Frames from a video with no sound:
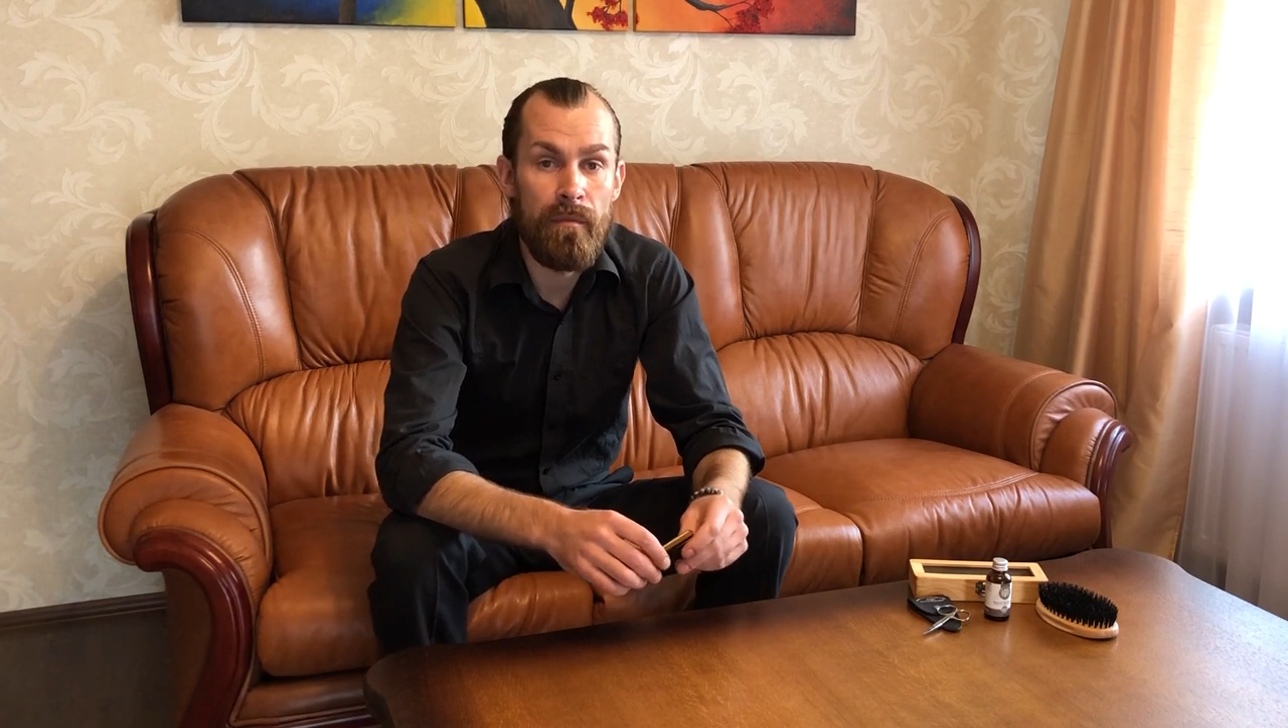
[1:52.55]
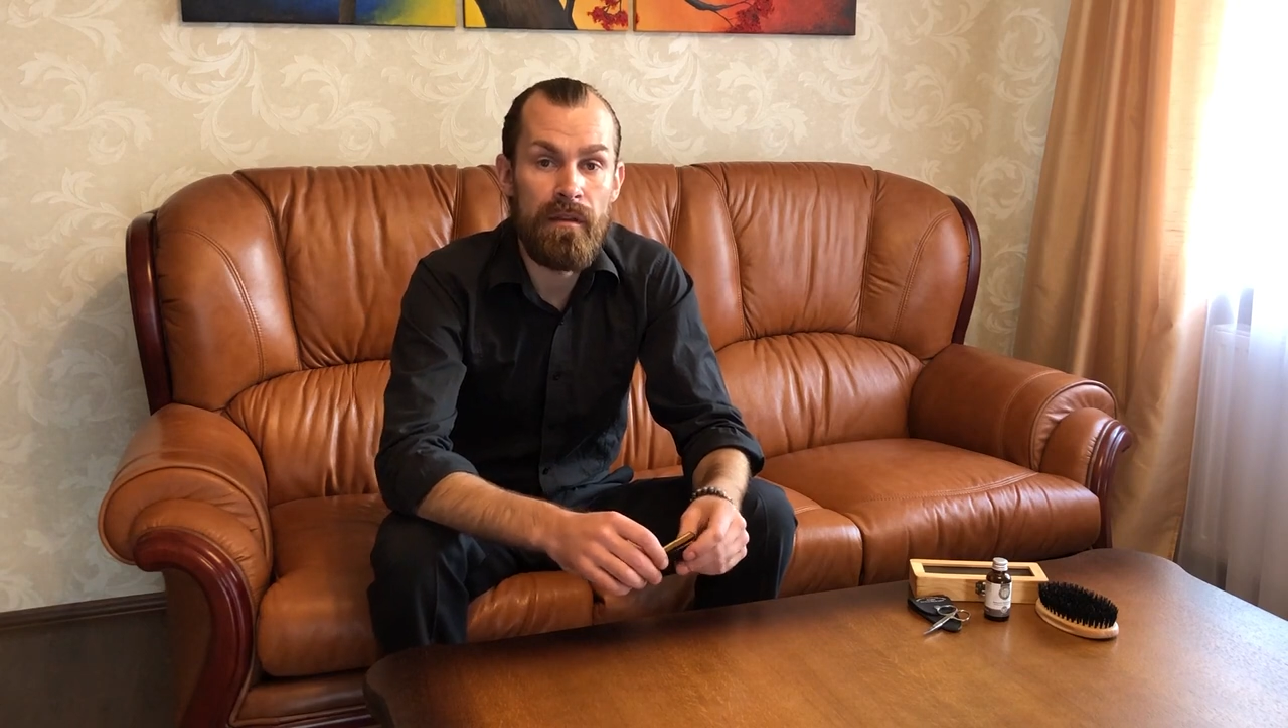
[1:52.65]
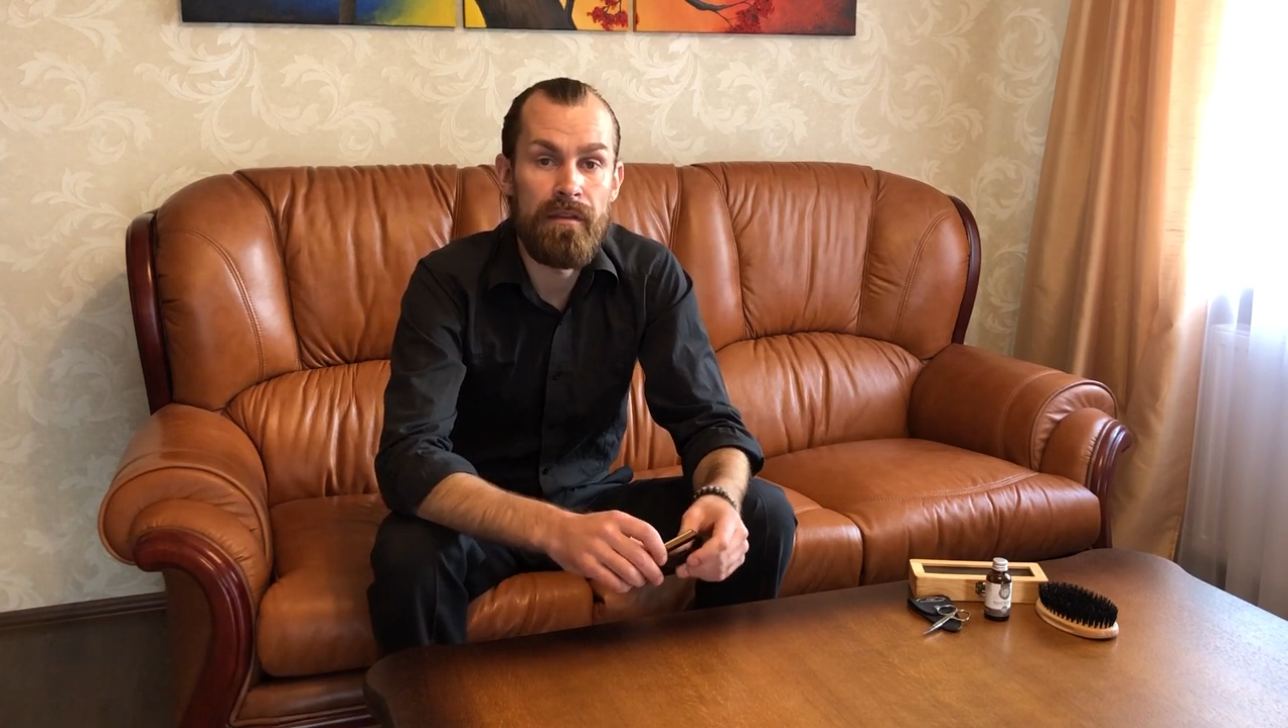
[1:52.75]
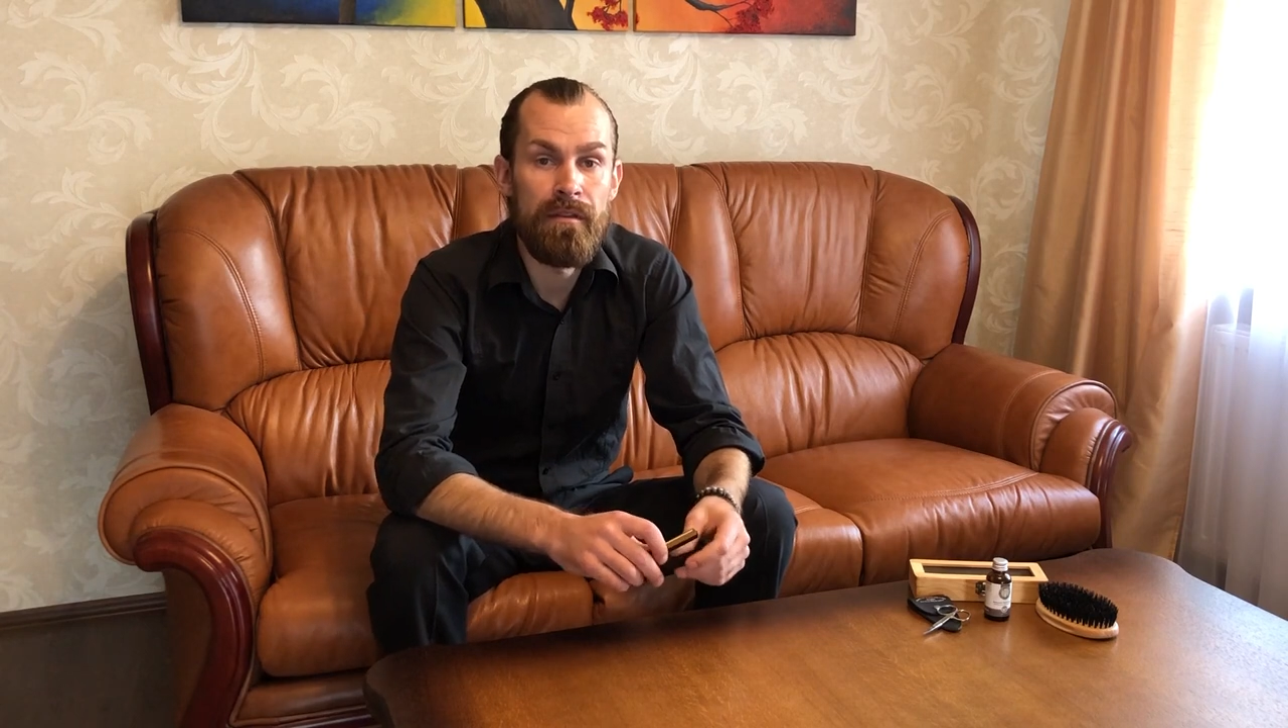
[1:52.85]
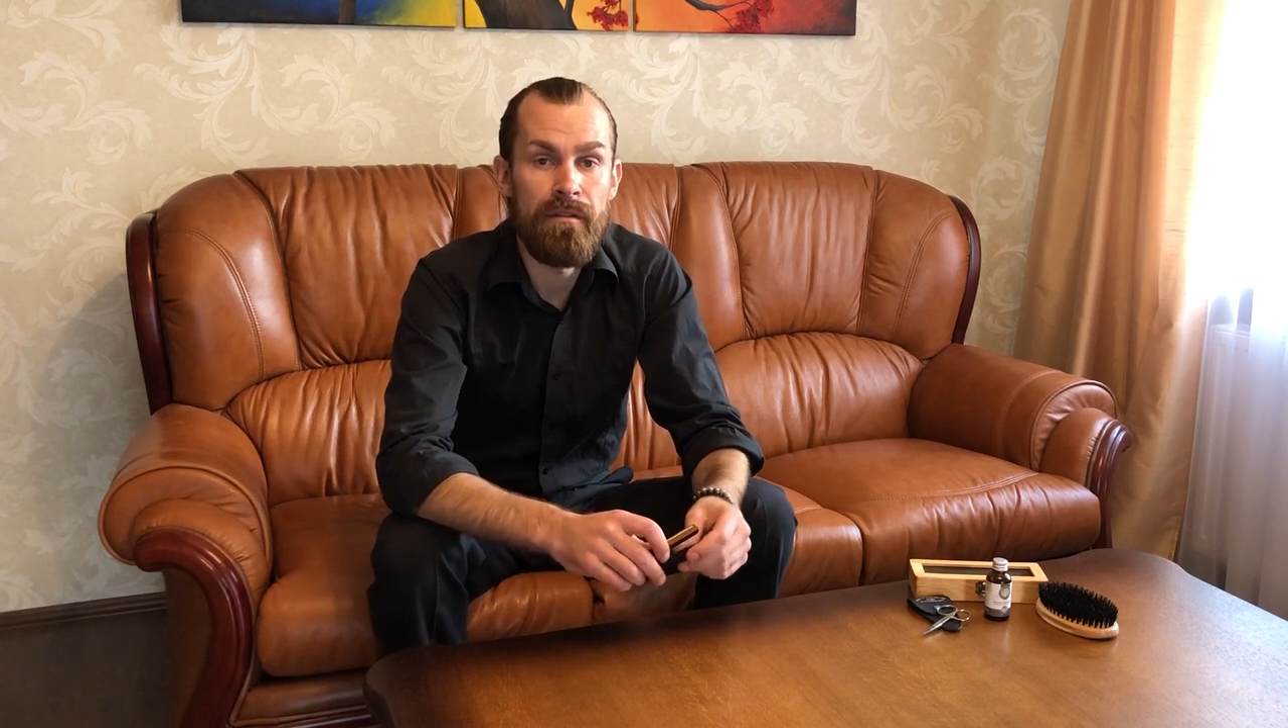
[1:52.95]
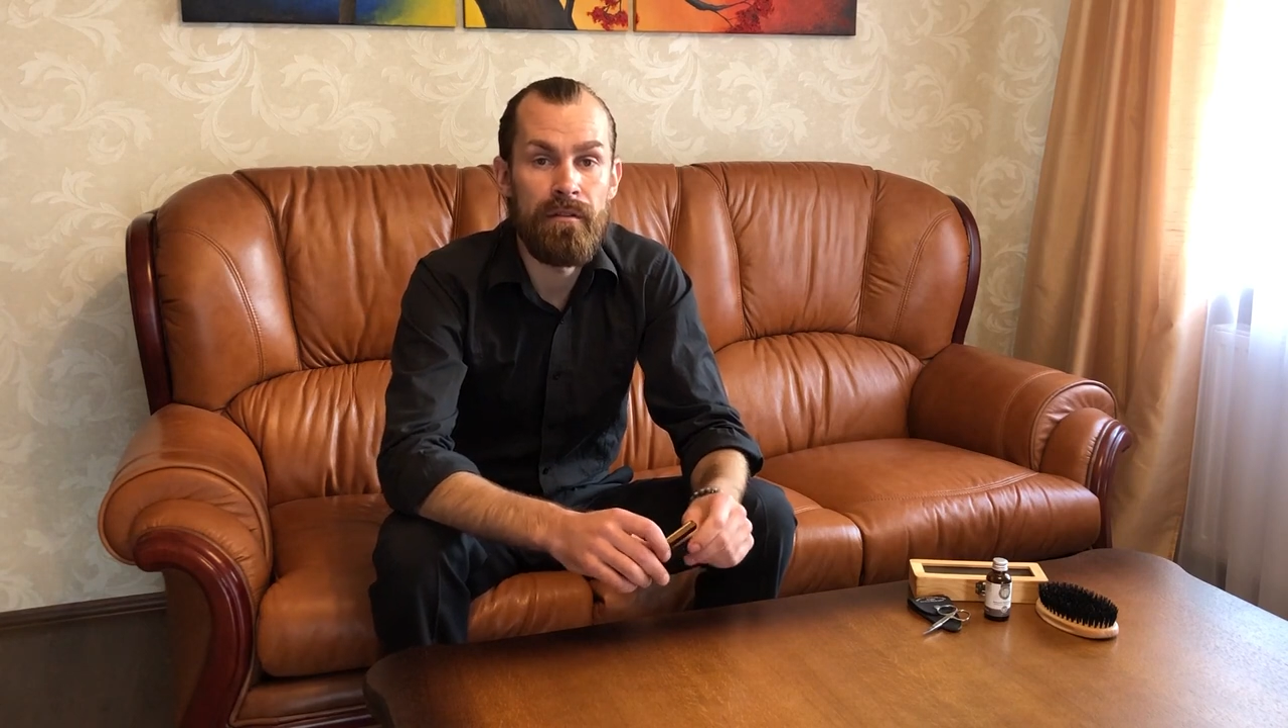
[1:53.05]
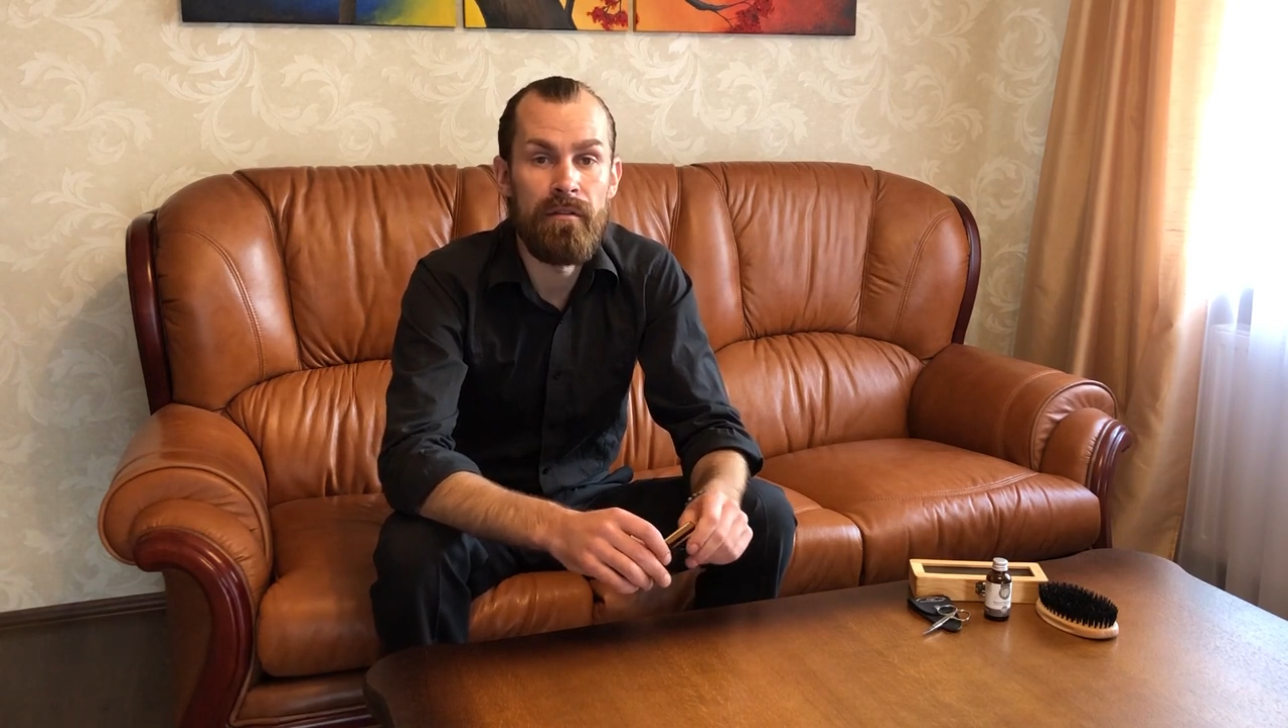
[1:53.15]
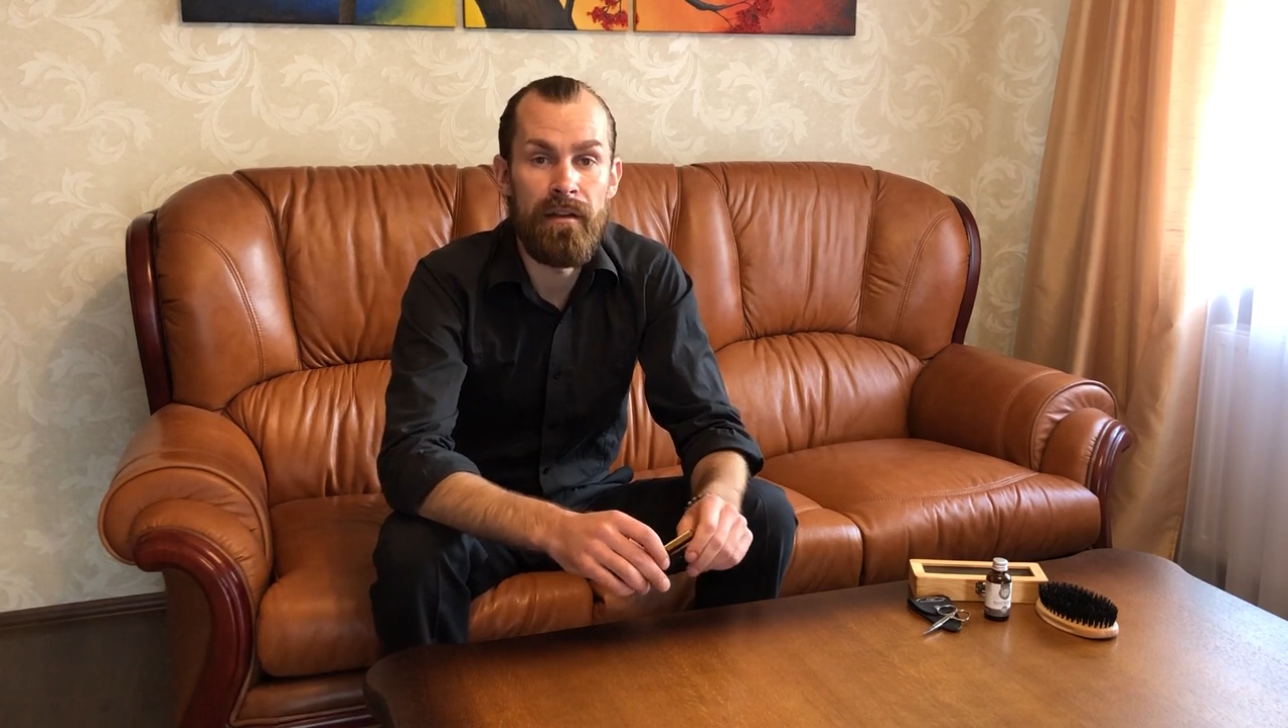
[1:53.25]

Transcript: because you're not